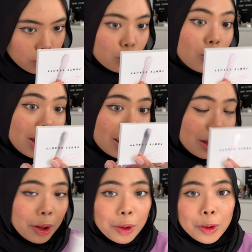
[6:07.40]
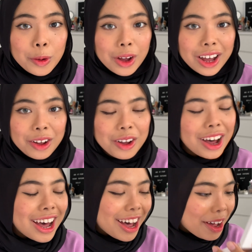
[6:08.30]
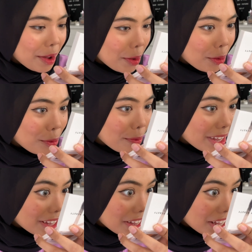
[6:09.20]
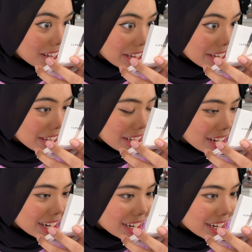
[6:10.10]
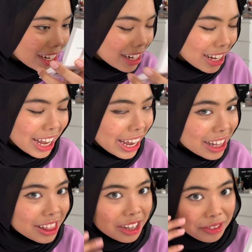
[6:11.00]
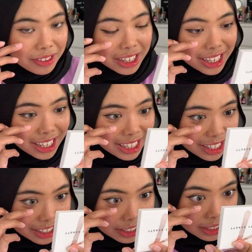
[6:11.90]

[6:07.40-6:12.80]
Wow. Oh my god. I love this.